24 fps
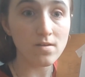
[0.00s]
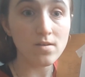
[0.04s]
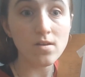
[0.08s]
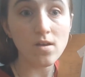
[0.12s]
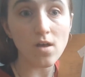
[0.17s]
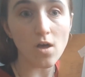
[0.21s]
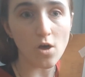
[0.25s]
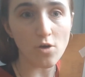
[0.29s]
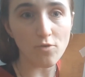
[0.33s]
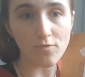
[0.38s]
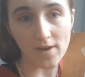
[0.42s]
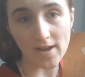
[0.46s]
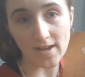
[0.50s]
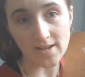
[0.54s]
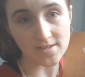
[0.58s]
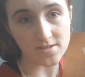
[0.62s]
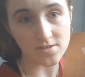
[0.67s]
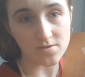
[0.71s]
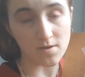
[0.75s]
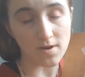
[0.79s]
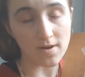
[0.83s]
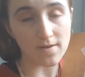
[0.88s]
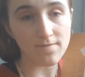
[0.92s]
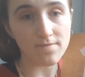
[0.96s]
Alright,
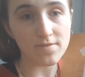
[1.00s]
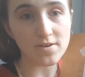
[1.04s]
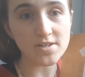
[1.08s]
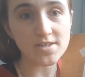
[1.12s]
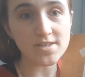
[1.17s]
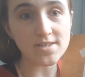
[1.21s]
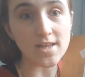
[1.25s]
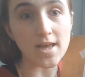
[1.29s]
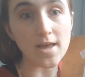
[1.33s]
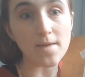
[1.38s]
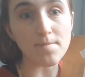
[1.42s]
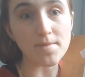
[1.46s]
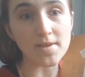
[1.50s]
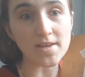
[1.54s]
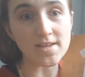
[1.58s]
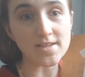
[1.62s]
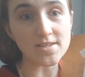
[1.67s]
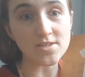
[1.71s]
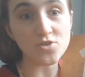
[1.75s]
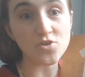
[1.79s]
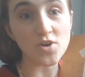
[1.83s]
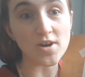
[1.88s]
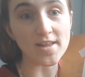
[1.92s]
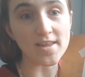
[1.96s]
so our first step is
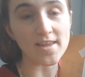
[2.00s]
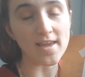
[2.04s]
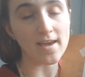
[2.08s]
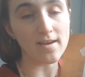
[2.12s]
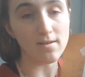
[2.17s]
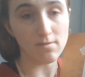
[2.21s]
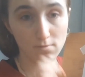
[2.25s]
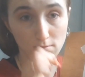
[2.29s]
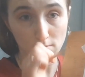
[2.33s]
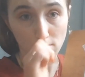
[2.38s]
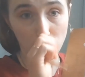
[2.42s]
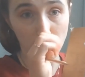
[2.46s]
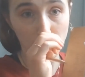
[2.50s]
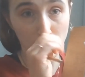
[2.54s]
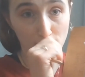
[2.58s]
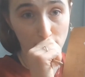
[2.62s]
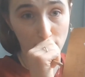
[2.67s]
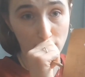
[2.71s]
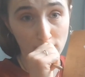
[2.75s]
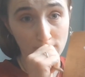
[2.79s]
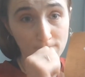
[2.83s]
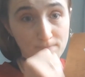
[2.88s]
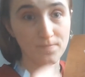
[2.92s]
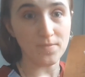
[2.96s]
trying to get
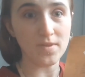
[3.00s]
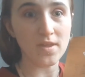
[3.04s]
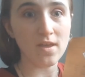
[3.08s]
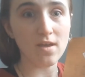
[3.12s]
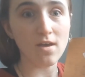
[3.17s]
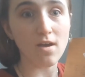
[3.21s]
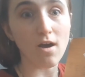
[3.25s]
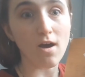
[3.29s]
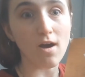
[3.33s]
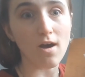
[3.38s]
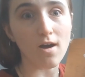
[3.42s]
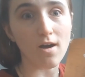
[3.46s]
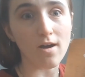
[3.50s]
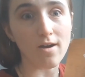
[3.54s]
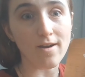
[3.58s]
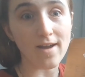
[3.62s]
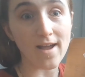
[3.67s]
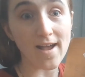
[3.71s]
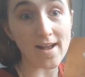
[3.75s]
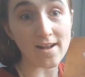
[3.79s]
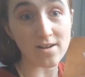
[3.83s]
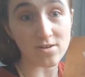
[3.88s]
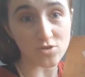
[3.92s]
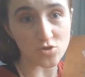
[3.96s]
our
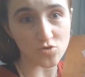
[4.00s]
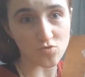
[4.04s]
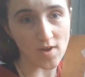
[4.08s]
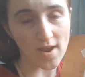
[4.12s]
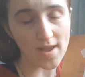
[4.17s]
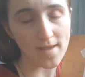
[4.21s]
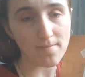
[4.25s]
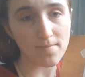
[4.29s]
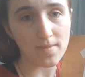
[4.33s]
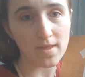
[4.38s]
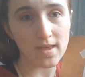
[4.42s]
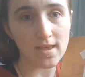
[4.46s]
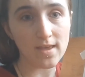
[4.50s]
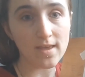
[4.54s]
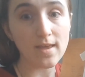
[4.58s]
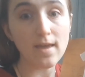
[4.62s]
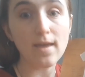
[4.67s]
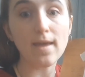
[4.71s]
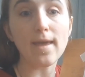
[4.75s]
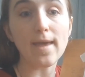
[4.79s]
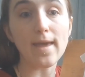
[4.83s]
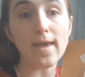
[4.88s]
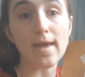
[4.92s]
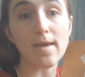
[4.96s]
angles right.
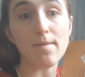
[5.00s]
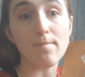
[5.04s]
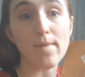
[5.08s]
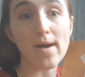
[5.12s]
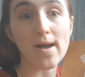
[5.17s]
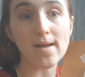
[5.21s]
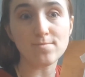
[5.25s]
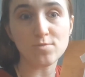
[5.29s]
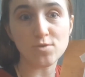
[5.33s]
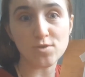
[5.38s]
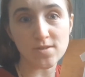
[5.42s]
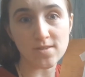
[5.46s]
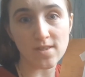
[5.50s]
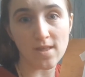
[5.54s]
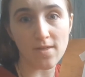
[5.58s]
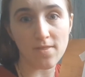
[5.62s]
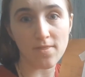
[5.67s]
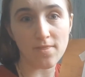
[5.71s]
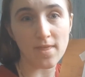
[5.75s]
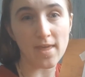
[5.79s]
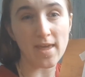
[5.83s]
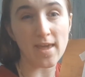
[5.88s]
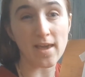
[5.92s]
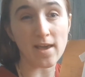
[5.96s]
I'm doing that
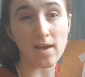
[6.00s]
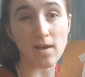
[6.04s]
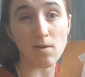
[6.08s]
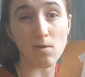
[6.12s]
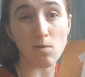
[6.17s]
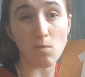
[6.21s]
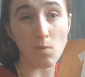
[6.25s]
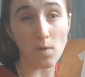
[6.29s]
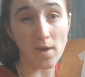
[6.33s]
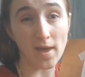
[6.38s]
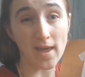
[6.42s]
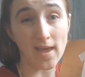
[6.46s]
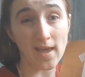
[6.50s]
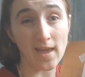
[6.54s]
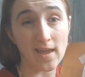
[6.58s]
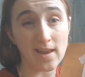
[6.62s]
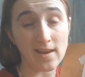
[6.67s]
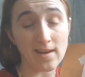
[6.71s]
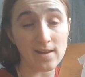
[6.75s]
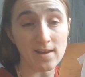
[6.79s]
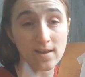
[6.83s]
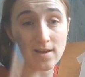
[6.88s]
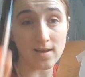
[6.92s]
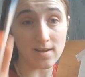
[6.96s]
thing
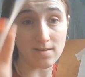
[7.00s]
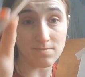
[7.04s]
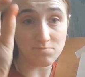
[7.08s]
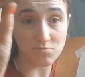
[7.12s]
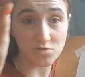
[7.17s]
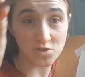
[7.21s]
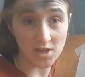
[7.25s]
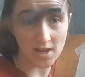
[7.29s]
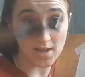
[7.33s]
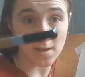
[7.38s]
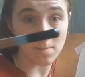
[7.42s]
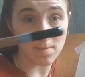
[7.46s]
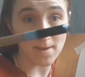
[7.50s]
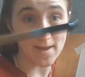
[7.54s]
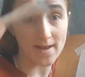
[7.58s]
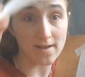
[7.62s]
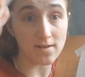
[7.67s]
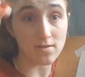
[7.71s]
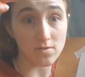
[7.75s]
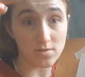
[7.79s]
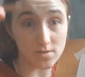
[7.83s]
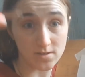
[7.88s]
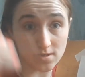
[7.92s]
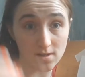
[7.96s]
when I'm checking my
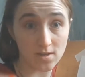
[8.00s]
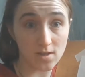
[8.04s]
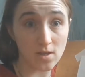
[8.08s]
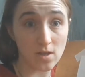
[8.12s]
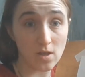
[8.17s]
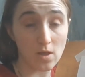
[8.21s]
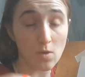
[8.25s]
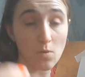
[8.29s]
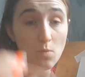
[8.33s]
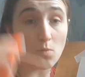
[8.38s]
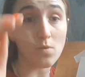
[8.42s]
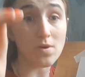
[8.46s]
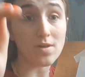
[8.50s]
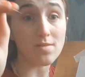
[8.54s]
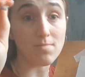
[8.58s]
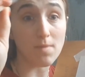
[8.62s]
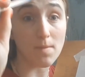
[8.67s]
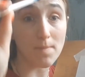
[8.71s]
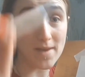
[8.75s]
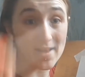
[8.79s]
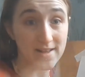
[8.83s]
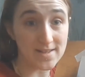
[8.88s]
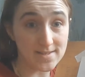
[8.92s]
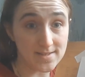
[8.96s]
angles with my
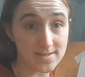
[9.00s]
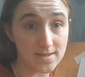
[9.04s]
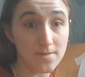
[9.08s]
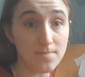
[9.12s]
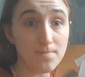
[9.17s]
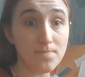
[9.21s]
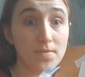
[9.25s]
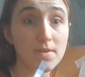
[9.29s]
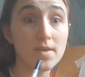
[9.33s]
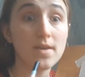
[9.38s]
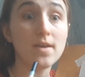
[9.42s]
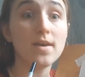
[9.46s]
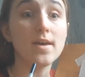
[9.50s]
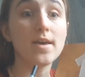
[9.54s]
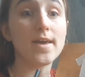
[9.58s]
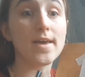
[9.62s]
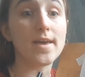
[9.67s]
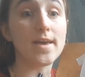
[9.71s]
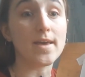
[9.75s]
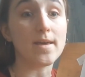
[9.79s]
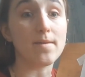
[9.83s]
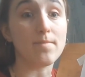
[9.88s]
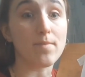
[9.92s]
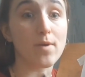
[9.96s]
pencil,
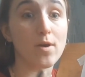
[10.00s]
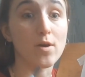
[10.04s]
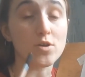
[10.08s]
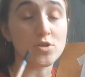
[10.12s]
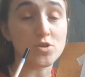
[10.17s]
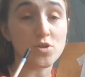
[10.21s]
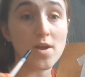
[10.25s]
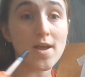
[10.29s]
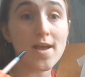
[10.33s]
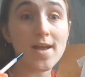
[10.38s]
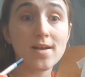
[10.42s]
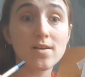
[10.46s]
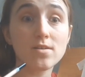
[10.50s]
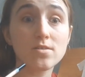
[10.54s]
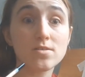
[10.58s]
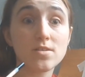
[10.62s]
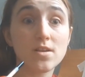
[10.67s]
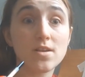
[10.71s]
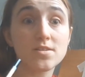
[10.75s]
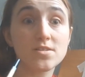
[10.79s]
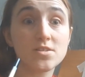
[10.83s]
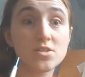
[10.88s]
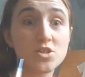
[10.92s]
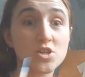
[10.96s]
because your angle
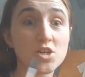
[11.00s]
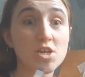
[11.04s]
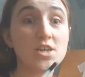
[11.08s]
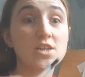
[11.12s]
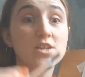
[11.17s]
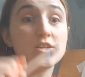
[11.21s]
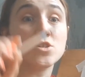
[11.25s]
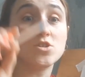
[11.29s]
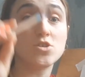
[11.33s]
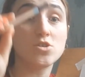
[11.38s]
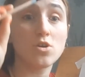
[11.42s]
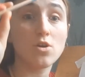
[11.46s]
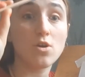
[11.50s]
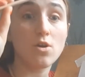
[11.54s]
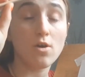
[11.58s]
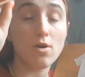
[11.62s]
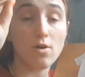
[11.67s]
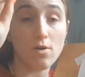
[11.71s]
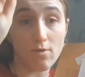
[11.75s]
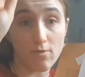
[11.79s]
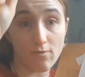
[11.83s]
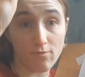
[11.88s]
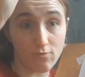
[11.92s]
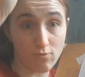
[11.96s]
doesn't change
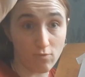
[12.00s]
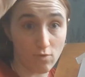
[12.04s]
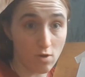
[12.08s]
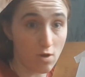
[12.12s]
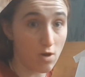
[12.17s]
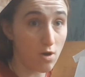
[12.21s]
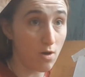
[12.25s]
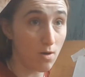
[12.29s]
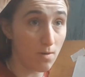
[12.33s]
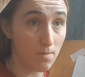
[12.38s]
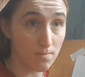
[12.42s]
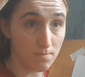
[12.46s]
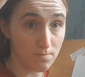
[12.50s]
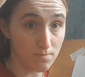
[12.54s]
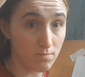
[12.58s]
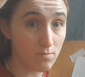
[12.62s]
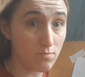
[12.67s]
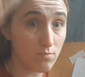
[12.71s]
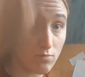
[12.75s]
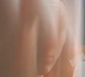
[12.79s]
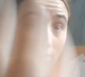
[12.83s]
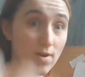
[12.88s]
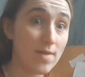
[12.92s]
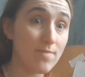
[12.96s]
from
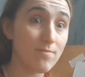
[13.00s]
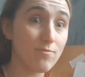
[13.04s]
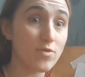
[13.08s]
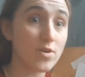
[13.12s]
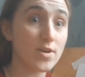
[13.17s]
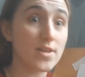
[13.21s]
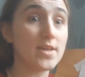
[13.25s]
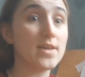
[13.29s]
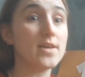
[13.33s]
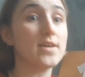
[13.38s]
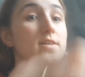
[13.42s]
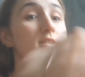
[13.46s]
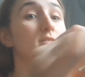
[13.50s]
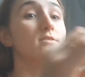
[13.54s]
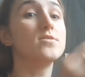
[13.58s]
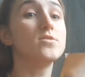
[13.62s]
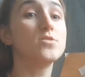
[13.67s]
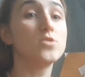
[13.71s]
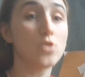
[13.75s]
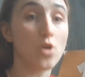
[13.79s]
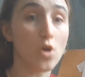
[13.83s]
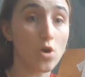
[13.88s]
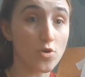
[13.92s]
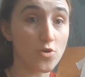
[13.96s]
right in front of you
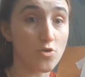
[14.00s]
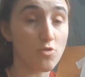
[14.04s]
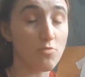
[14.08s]
to on your